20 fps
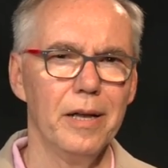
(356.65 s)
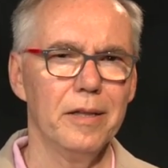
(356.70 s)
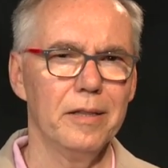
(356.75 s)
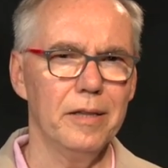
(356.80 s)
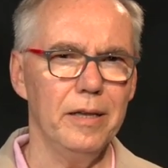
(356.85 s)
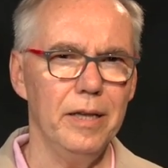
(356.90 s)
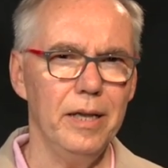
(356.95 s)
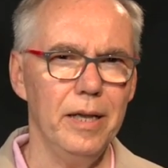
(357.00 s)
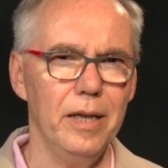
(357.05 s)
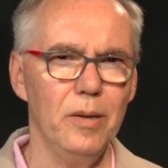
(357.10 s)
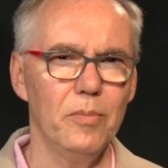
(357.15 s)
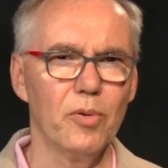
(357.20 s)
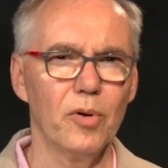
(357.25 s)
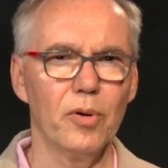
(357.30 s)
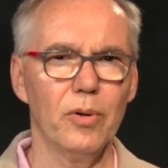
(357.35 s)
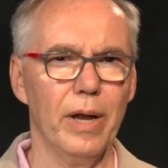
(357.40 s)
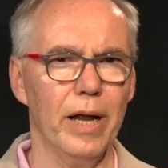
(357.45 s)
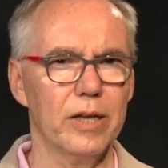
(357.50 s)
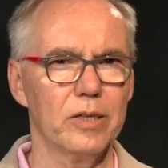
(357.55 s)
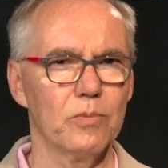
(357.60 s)
The
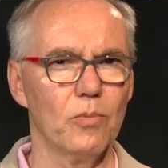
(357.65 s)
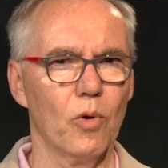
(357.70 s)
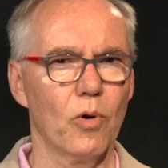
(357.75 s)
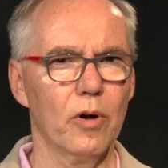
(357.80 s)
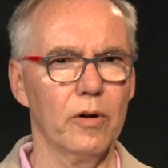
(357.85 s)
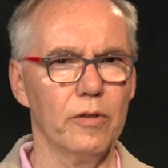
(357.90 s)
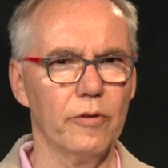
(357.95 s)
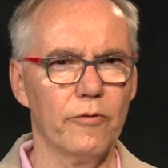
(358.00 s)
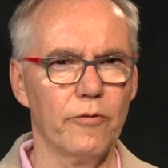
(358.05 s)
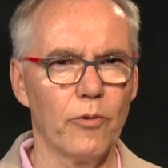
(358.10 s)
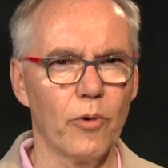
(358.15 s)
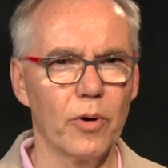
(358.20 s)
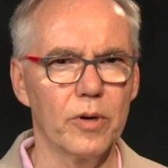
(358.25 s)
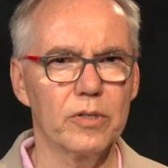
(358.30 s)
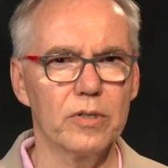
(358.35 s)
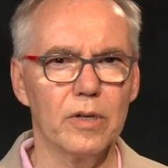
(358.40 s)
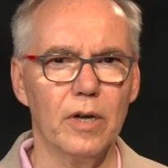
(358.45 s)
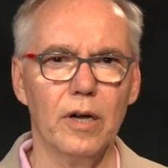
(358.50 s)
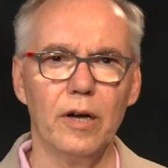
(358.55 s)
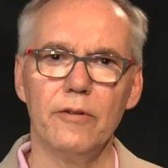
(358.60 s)
Hebrew has more of the
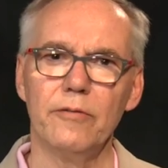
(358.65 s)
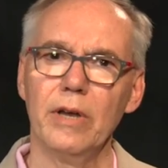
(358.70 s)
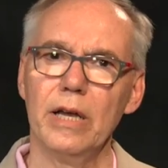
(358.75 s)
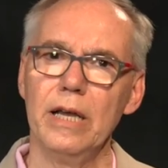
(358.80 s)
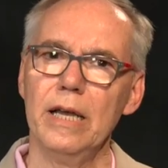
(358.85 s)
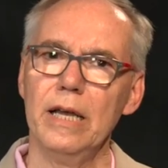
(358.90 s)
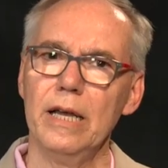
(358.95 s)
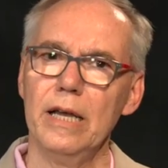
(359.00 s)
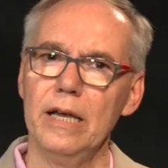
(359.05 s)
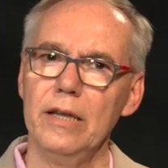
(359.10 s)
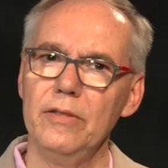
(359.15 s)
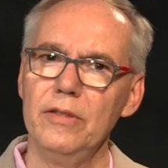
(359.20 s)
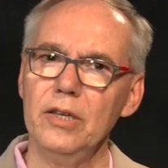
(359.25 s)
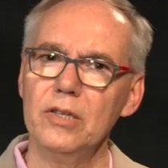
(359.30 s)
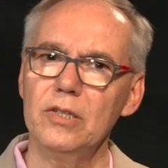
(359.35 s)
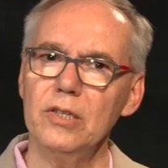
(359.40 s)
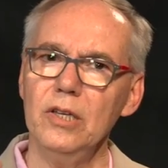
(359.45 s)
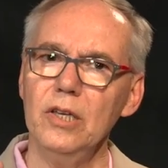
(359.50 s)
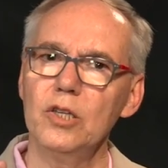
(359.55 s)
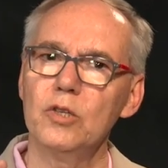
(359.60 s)
force of,
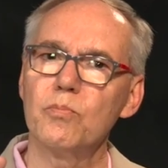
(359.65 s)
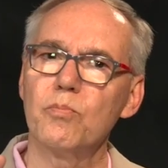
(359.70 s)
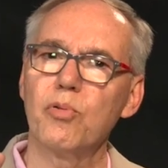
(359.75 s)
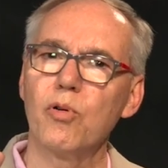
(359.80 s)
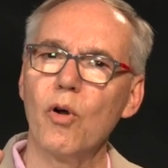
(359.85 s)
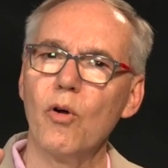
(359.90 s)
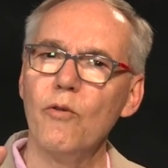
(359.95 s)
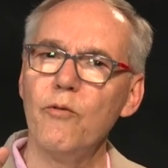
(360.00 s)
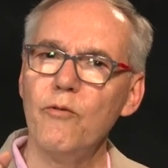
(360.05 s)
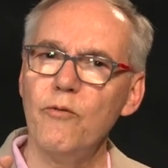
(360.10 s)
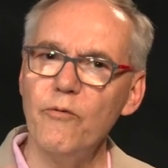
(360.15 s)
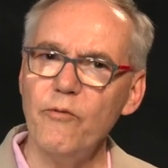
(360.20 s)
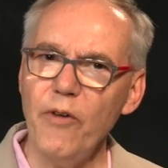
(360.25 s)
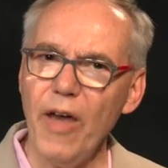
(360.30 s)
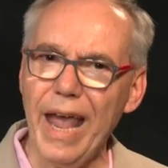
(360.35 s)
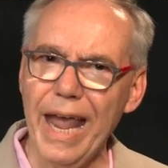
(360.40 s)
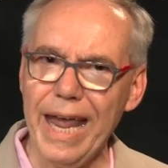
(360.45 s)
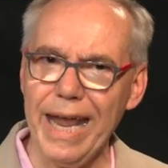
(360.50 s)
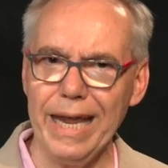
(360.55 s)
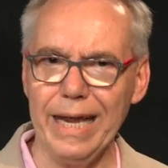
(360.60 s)
this is
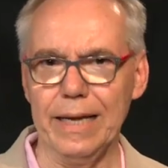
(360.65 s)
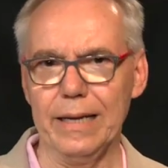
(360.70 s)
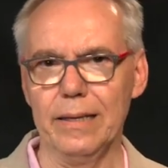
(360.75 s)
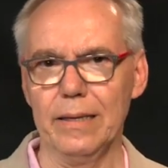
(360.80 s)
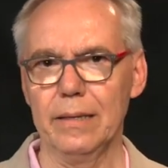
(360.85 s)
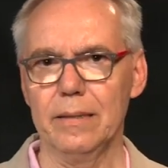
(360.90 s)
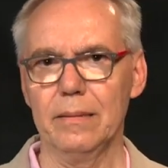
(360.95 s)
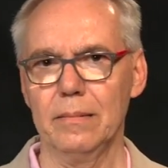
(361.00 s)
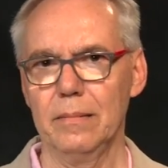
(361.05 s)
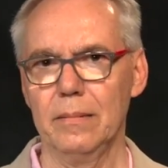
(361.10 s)
profane.